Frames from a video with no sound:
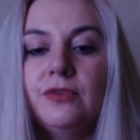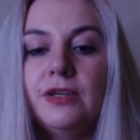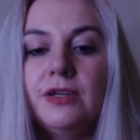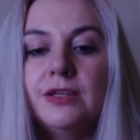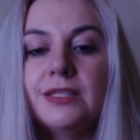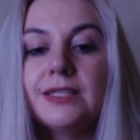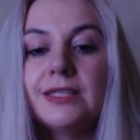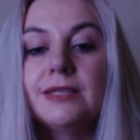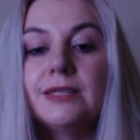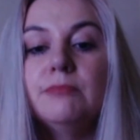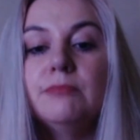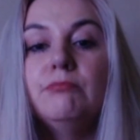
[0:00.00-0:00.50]

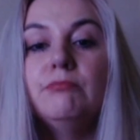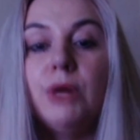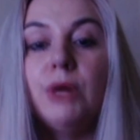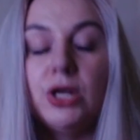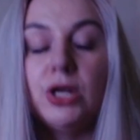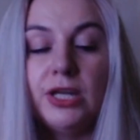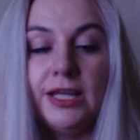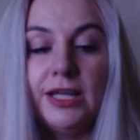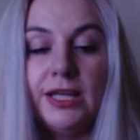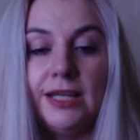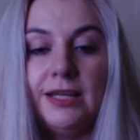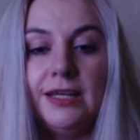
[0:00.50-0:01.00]

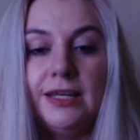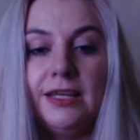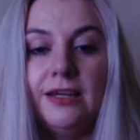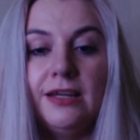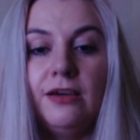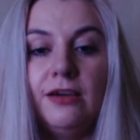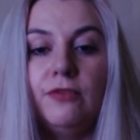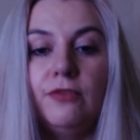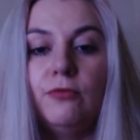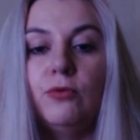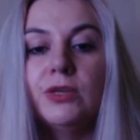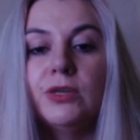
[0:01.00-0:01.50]
symbolically
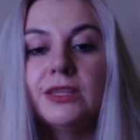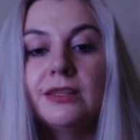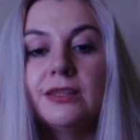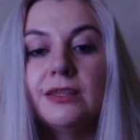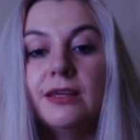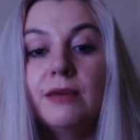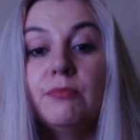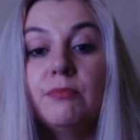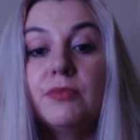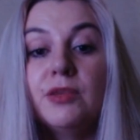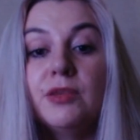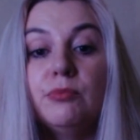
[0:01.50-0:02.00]
of what
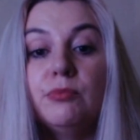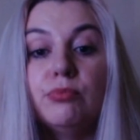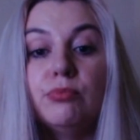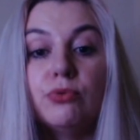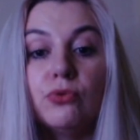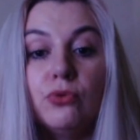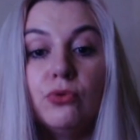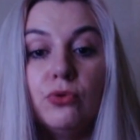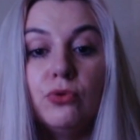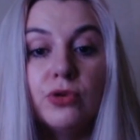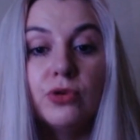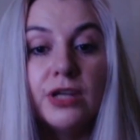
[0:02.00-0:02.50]
the
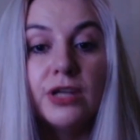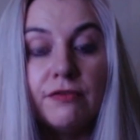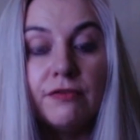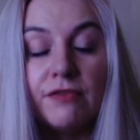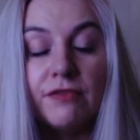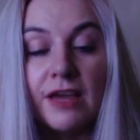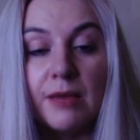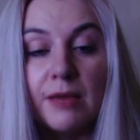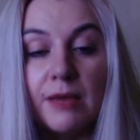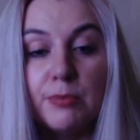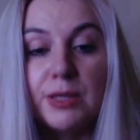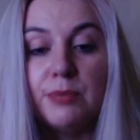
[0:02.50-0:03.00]
broader
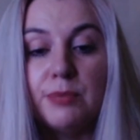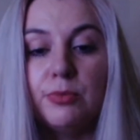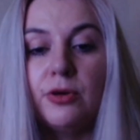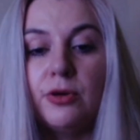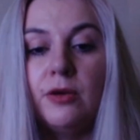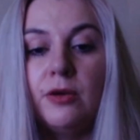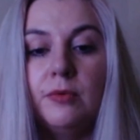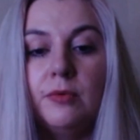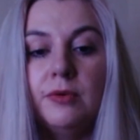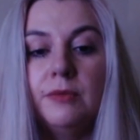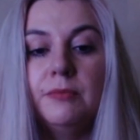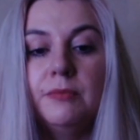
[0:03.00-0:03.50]
family
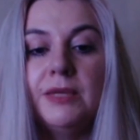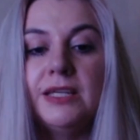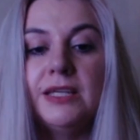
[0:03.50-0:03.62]
problem